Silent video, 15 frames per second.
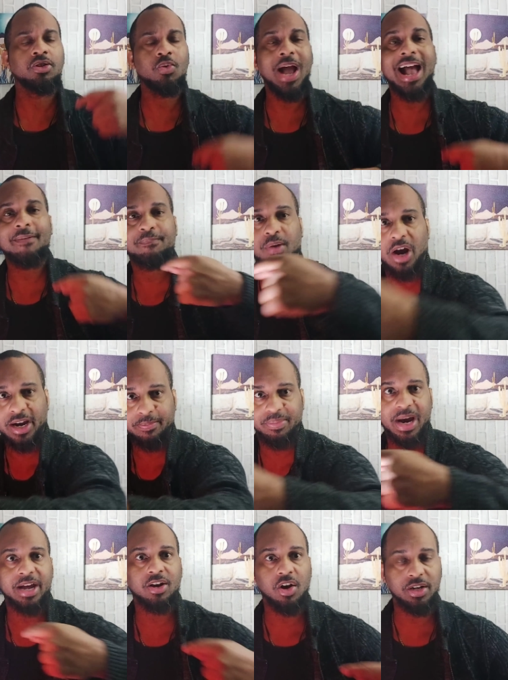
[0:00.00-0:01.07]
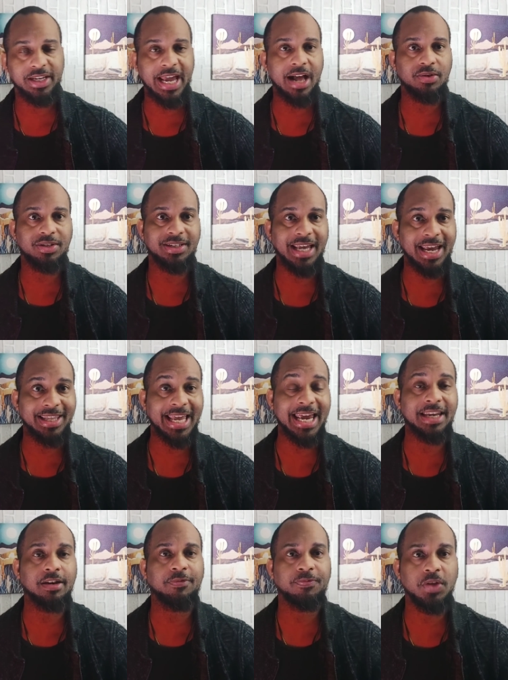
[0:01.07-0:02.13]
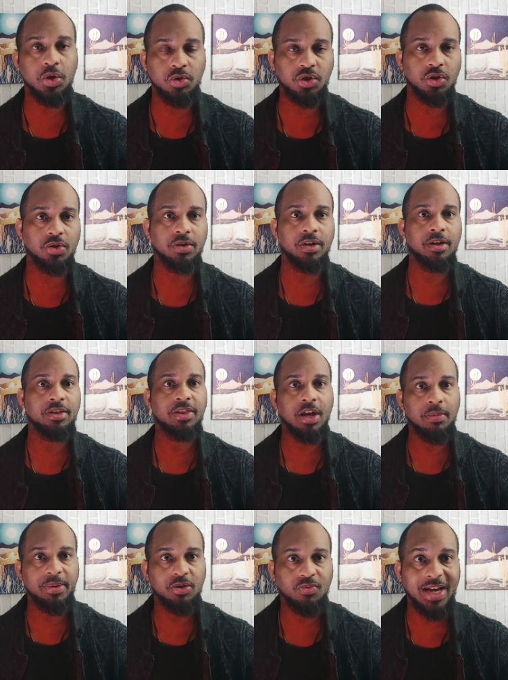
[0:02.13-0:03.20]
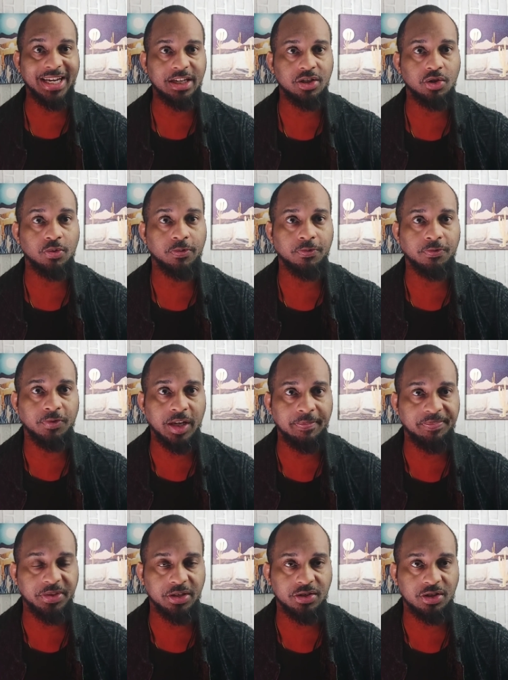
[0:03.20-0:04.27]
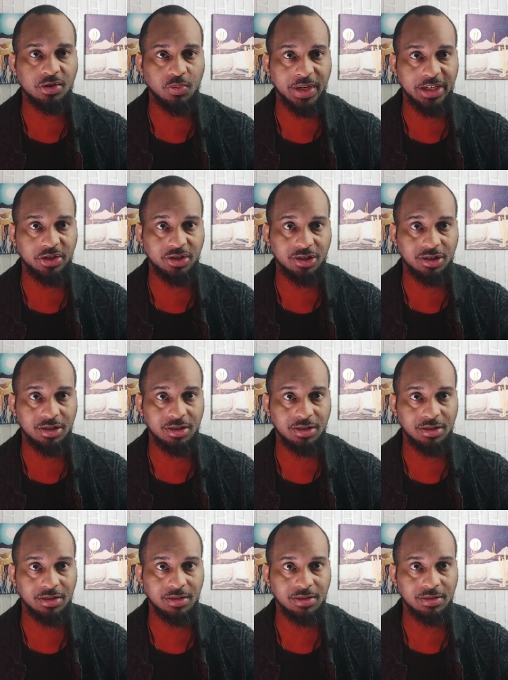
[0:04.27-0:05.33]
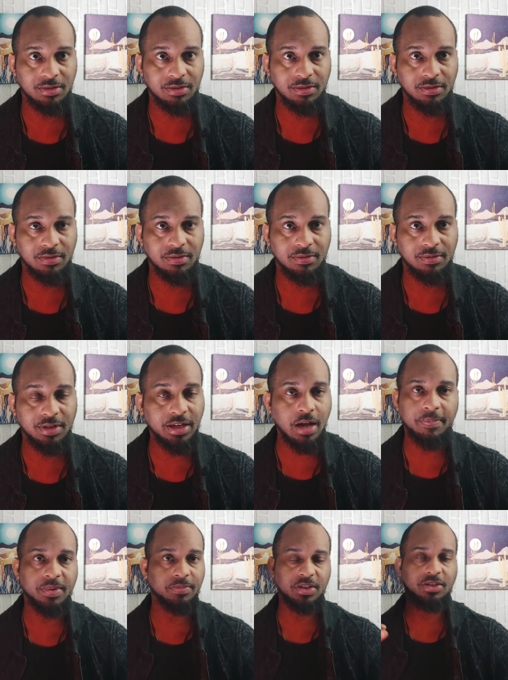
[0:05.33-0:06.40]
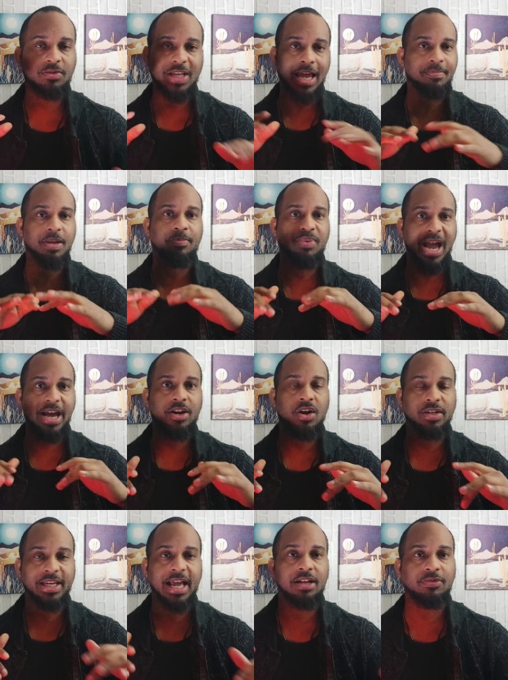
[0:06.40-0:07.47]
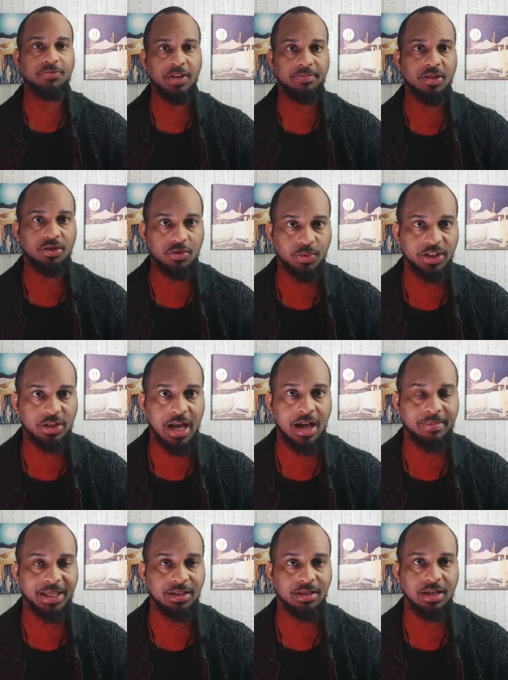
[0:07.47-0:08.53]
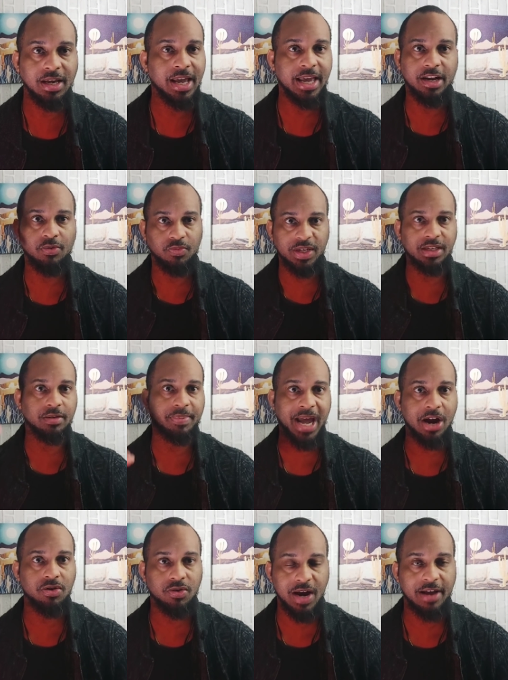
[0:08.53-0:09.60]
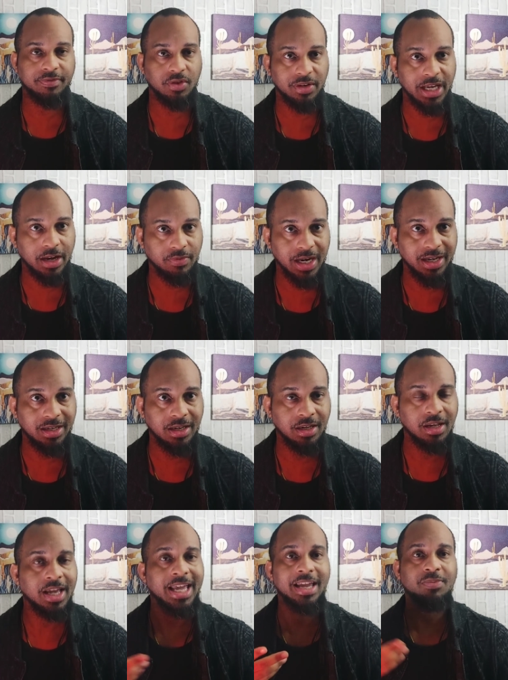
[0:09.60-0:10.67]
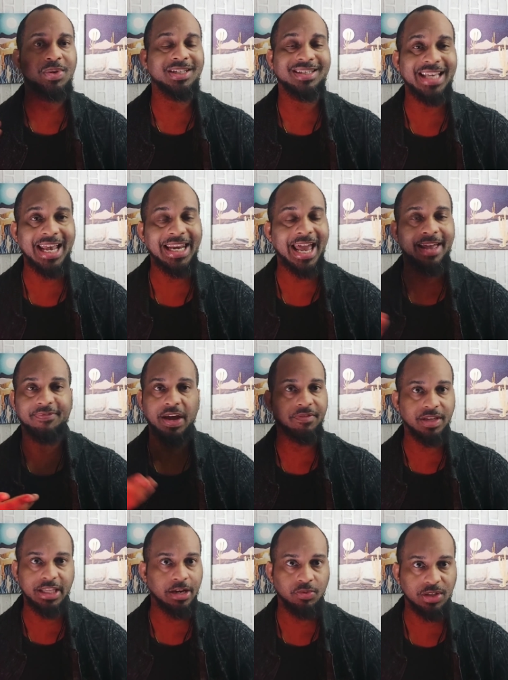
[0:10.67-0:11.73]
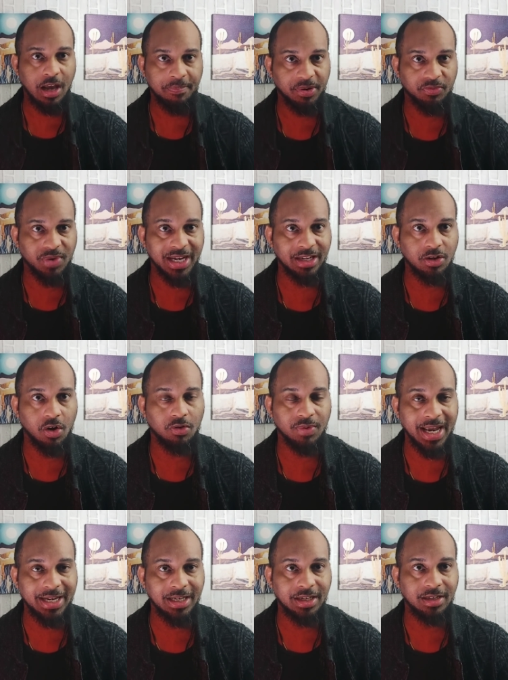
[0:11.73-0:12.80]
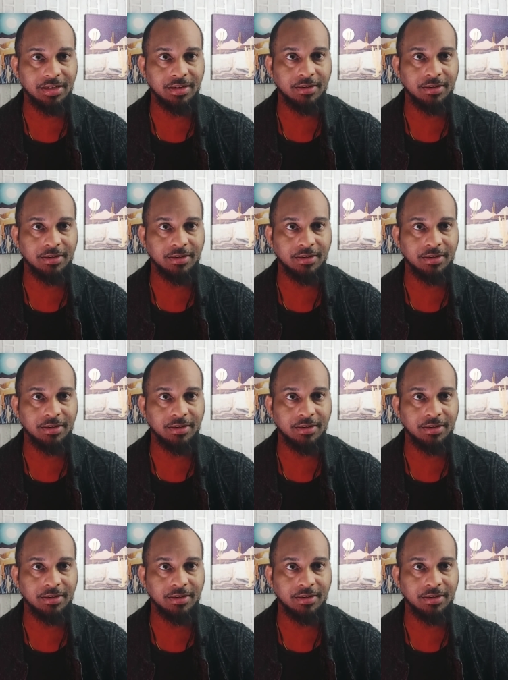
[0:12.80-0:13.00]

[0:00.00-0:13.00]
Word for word: You have Brad, Brad Garlinghouse saying that in the future, they'll be ready to flip the switch. Look up, just type in Brad Garlinghouse flip the switch comments and then read the paragraphs on that, right? He wouldn't say that if everything was up and running already.